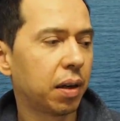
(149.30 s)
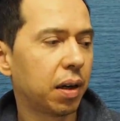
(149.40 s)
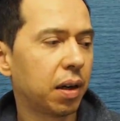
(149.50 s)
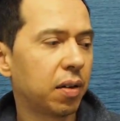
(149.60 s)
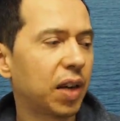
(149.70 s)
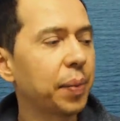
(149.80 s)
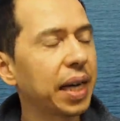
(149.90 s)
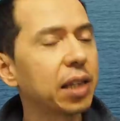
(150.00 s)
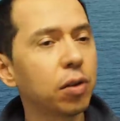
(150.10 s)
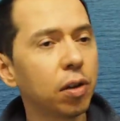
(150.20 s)
Uh, Fabi
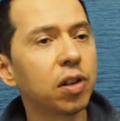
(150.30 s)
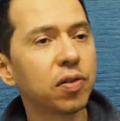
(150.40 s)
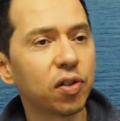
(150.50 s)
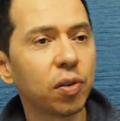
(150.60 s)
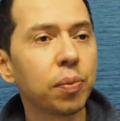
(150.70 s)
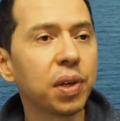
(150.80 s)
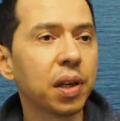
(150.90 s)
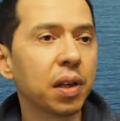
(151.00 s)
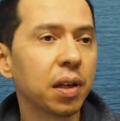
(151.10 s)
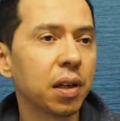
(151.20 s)
had to learn from me
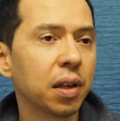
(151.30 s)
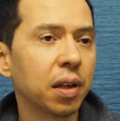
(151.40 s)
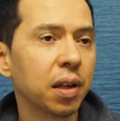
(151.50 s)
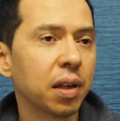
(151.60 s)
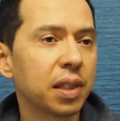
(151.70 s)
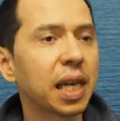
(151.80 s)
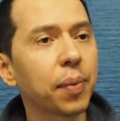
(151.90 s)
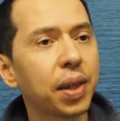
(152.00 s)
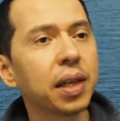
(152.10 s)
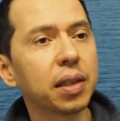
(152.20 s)
yeah. some
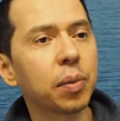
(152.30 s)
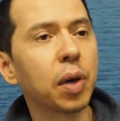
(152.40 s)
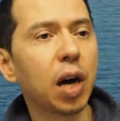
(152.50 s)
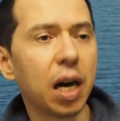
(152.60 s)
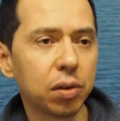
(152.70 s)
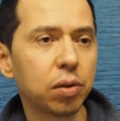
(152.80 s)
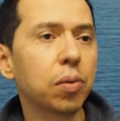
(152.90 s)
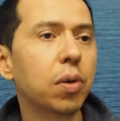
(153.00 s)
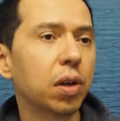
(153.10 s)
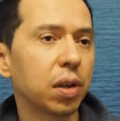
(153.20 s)
things about how to
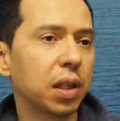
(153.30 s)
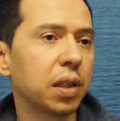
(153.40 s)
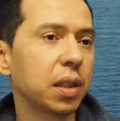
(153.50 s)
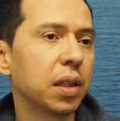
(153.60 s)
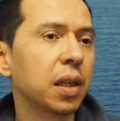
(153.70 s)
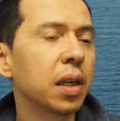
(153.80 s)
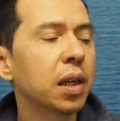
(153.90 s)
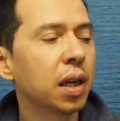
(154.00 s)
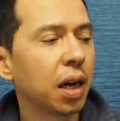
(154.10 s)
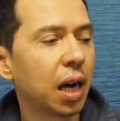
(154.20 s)
work and uh,
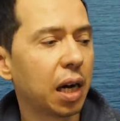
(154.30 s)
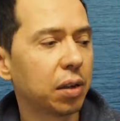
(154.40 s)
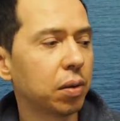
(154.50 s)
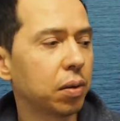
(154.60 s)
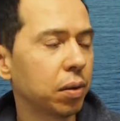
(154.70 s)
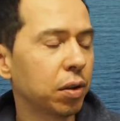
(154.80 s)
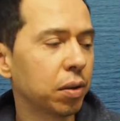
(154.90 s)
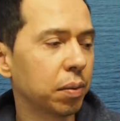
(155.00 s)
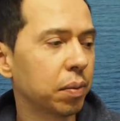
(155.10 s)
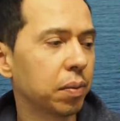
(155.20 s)
how to you
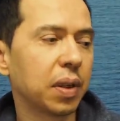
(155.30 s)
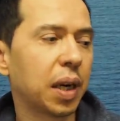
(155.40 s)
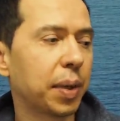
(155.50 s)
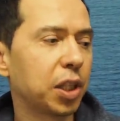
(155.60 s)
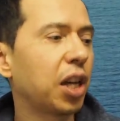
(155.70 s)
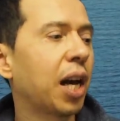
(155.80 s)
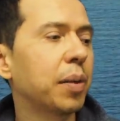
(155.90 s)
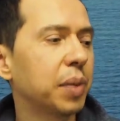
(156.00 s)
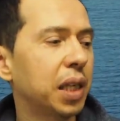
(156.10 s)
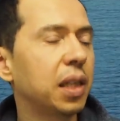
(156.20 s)
know how much
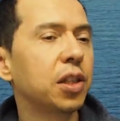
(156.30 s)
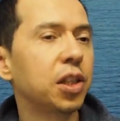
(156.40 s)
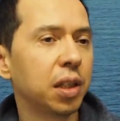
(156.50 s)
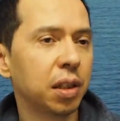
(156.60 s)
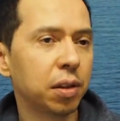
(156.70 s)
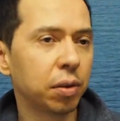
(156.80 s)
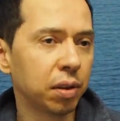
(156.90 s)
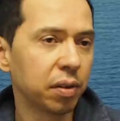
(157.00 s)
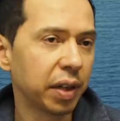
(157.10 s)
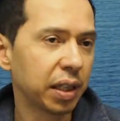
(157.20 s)
time and energy to
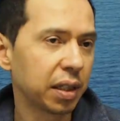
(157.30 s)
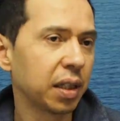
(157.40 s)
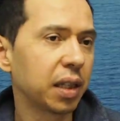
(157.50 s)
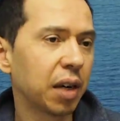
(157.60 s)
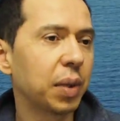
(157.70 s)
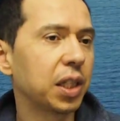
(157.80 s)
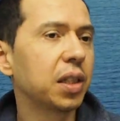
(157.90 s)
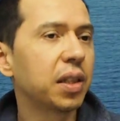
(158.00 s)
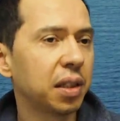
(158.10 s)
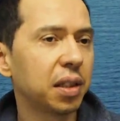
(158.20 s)
invest and how much
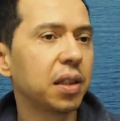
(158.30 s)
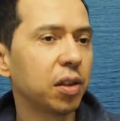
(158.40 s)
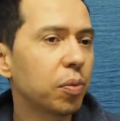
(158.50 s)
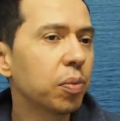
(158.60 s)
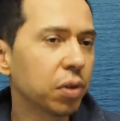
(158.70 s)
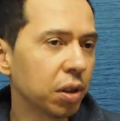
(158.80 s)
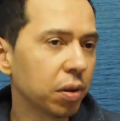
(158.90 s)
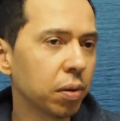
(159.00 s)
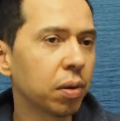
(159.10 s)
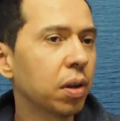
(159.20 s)
intensity to put
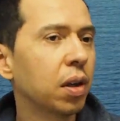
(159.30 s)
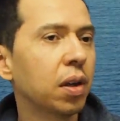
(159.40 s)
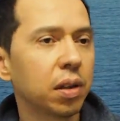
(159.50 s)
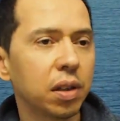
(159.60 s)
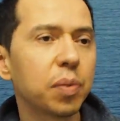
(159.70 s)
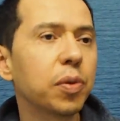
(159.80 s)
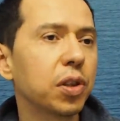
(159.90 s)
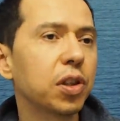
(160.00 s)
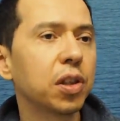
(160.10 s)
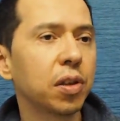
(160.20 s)
into this
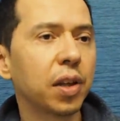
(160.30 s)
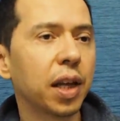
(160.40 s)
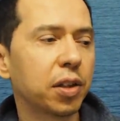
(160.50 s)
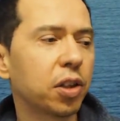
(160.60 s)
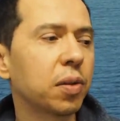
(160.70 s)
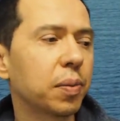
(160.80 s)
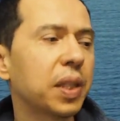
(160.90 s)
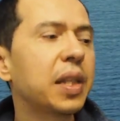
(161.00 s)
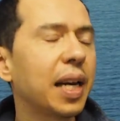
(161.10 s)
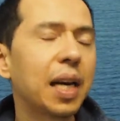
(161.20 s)
position or that. So the
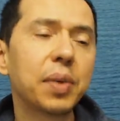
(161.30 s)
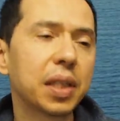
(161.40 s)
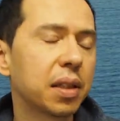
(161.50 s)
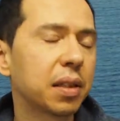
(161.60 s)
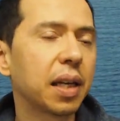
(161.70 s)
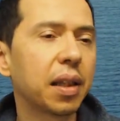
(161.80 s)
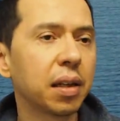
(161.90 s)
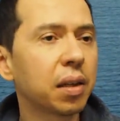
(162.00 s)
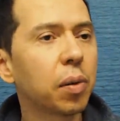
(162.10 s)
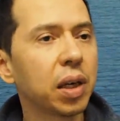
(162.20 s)
dynamic is I
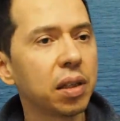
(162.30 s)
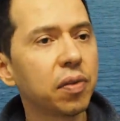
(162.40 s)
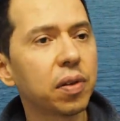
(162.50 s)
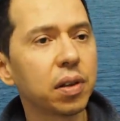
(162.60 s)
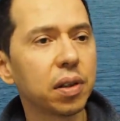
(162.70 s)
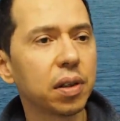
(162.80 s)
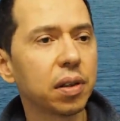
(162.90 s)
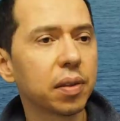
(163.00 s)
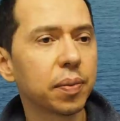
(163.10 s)
think quite different. Yes.